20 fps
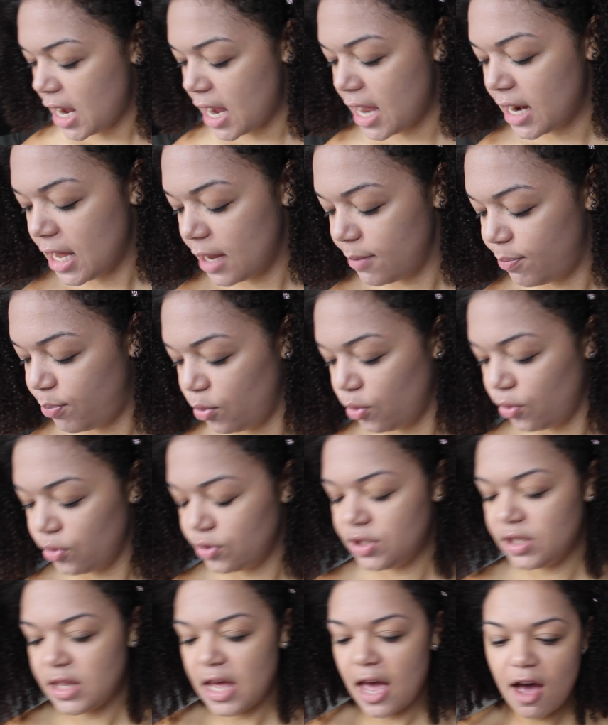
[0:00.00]
And I
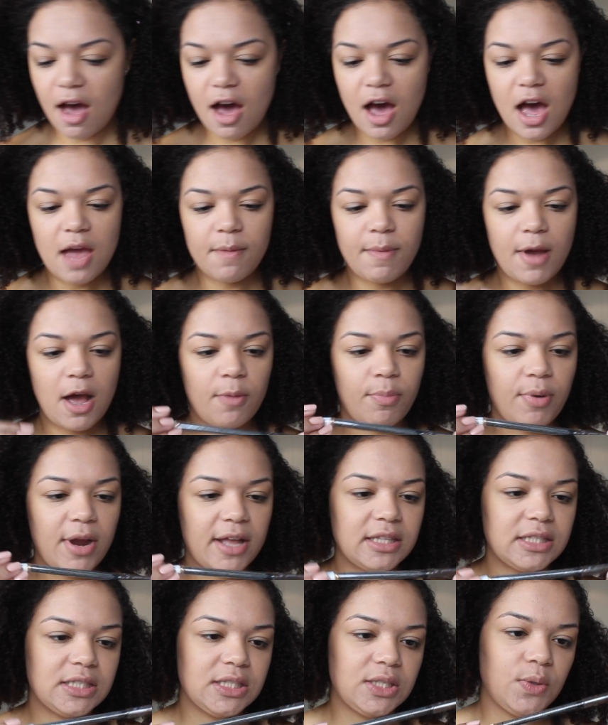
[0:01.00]
bought the eyebrow
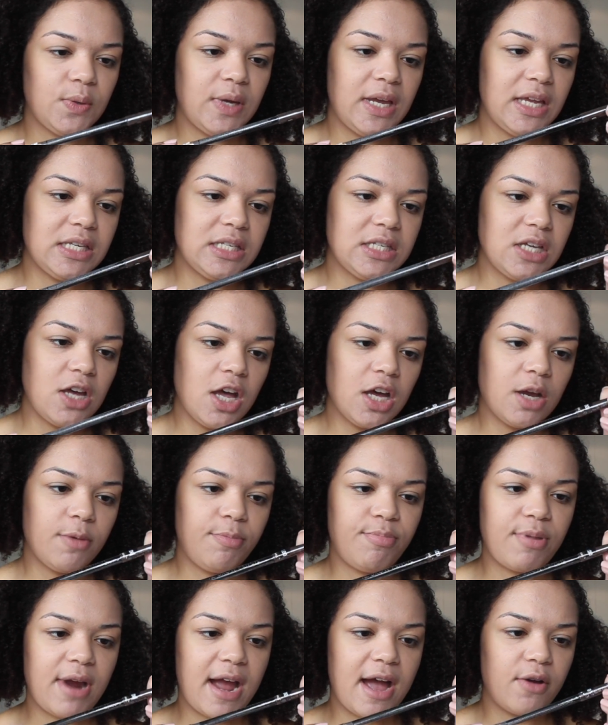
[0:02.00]
pencil in
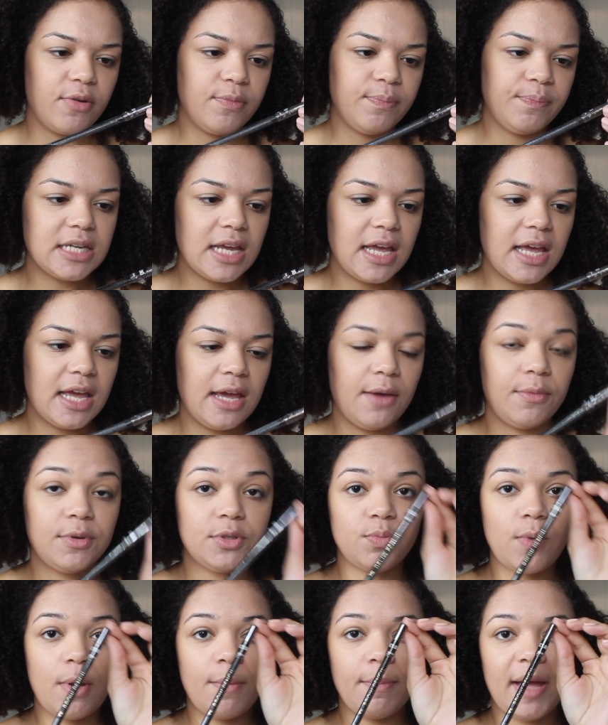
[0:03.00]
dark brown. It
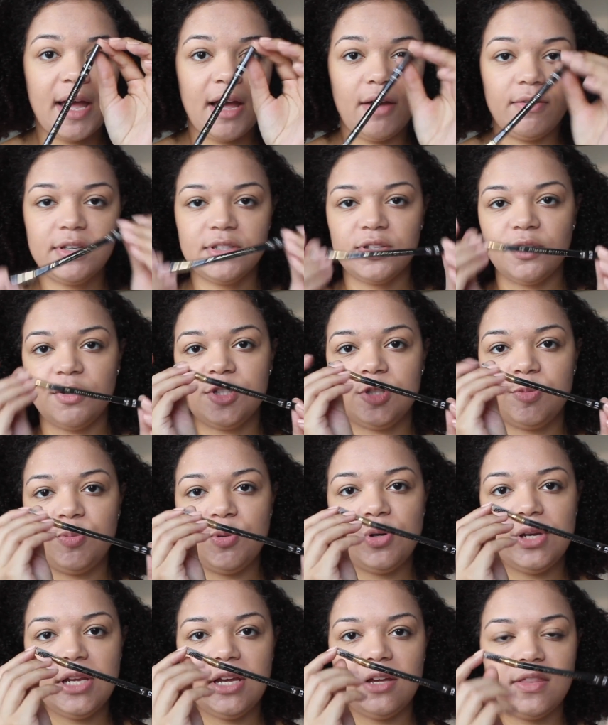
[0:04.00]
was £1. It's got a
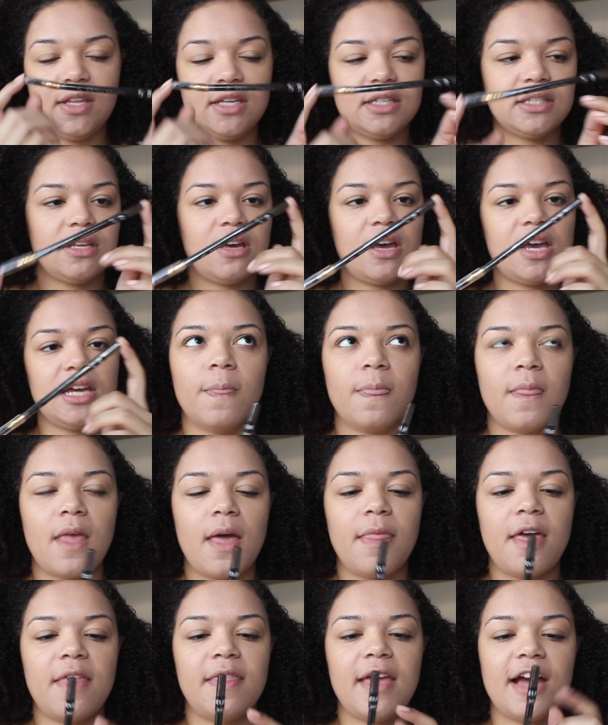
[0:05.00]
spoolie on this side
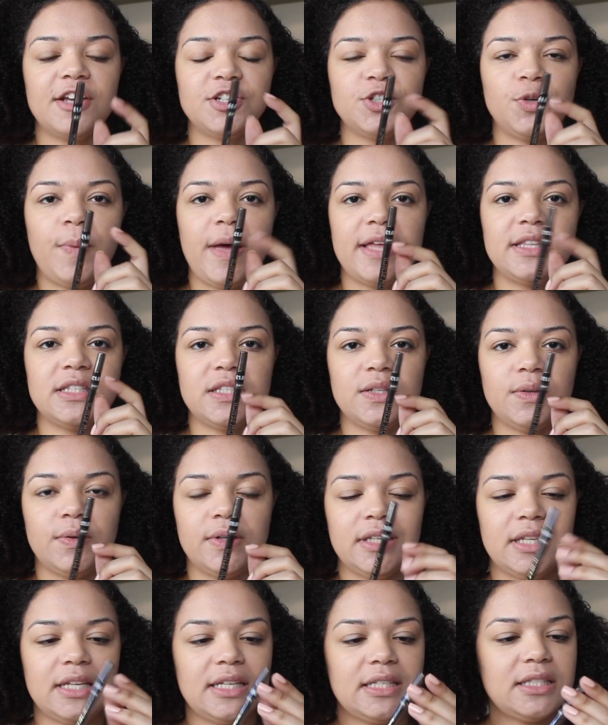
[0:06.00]
and then the actual pencil
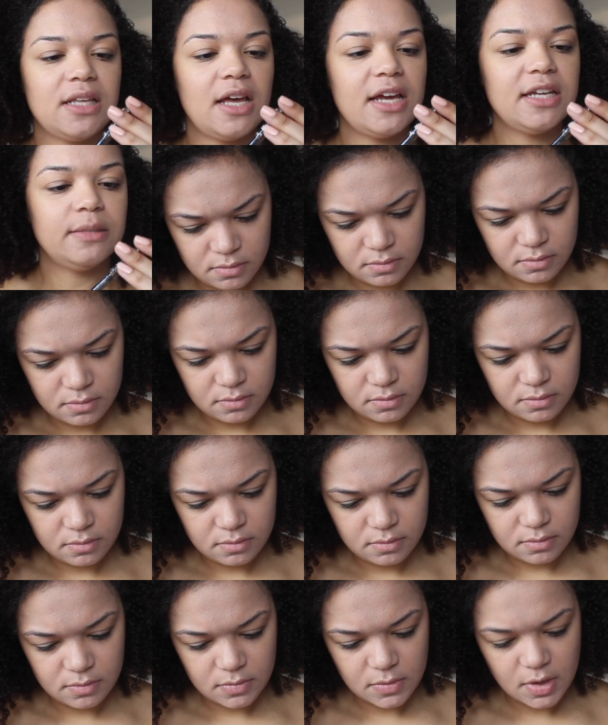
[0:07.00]
on this side.
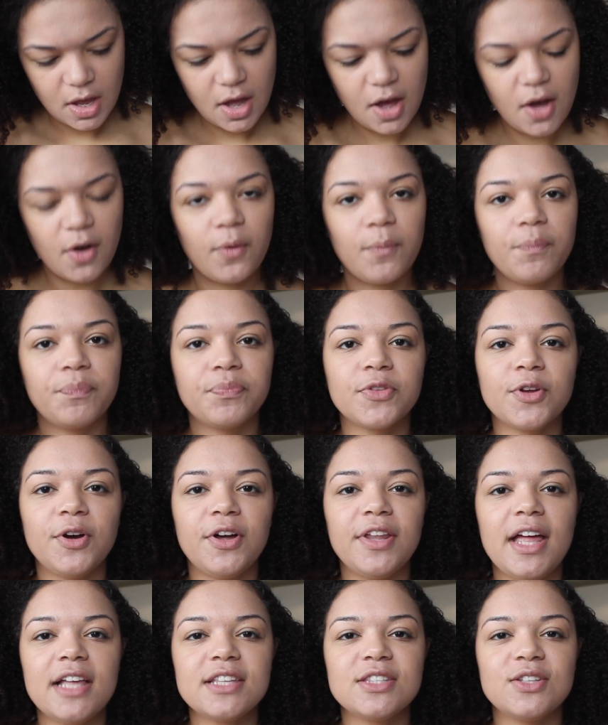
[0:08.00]
Oh,
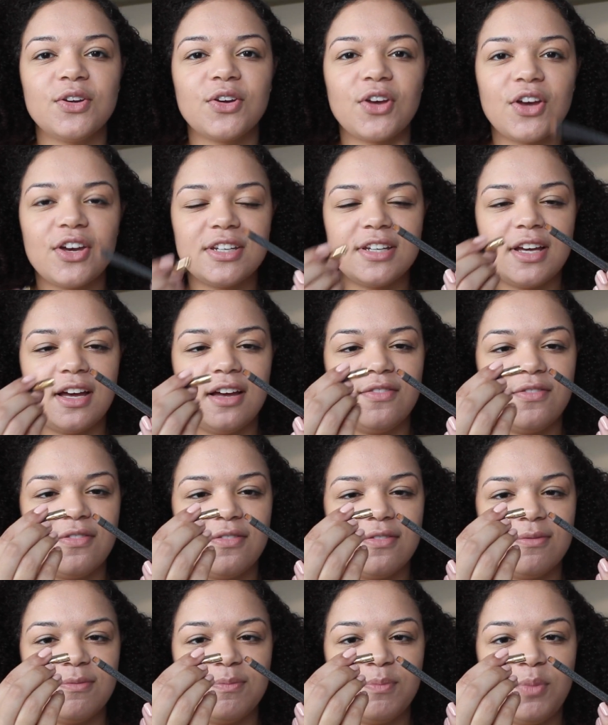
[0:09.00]
well that's not good. I've
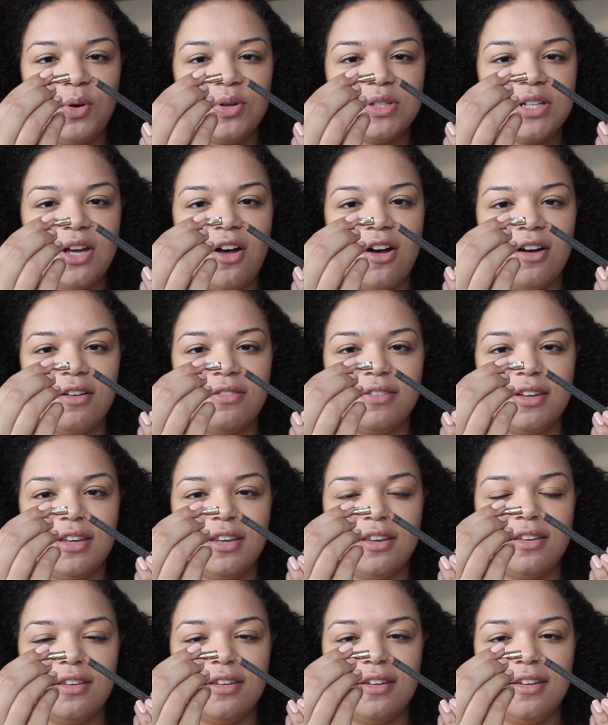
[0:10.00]
pulled it off
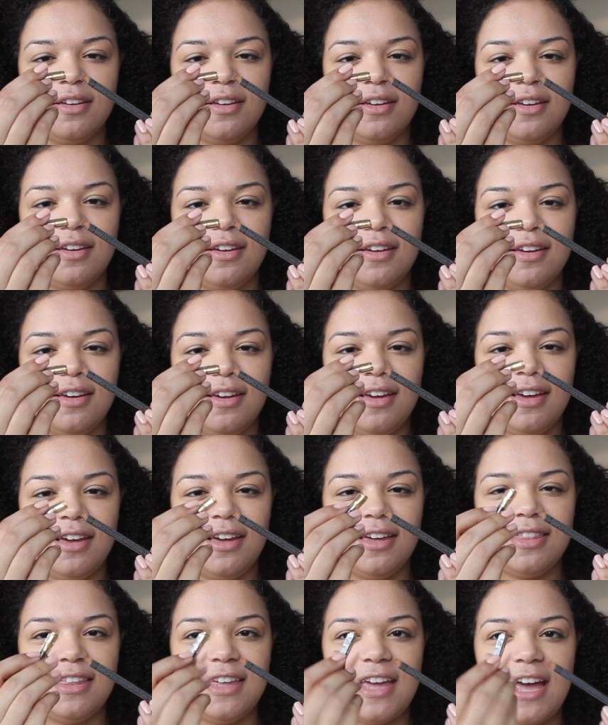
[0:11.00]
and
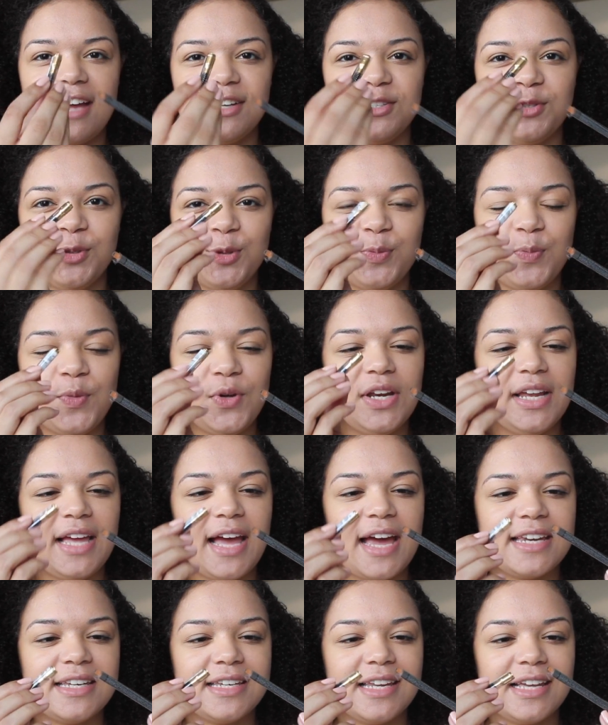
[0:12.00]
the actual spoolie
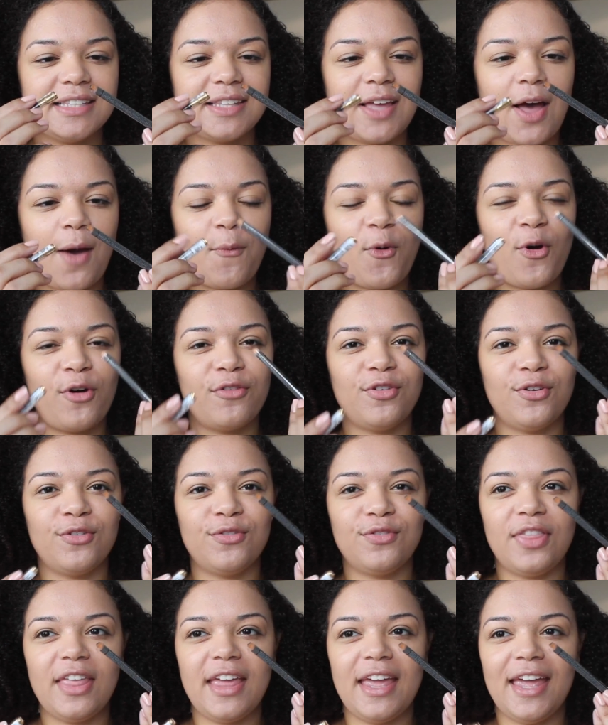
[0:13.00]
end has come off
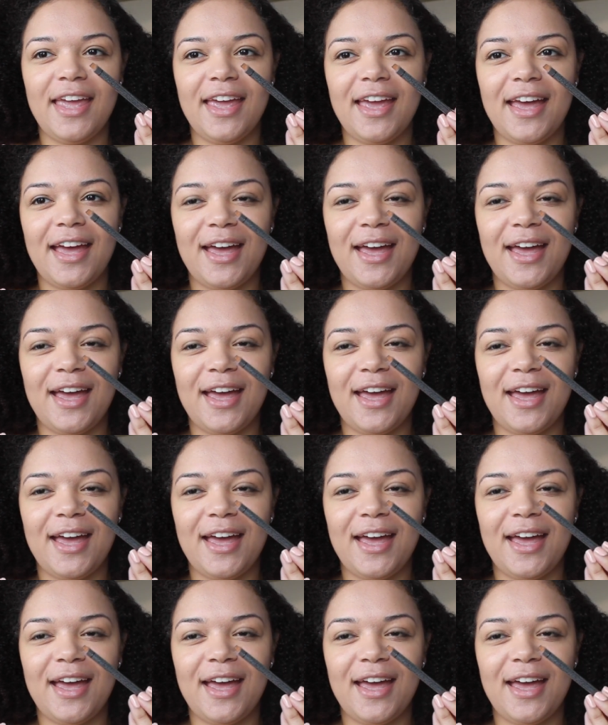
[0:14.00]
of the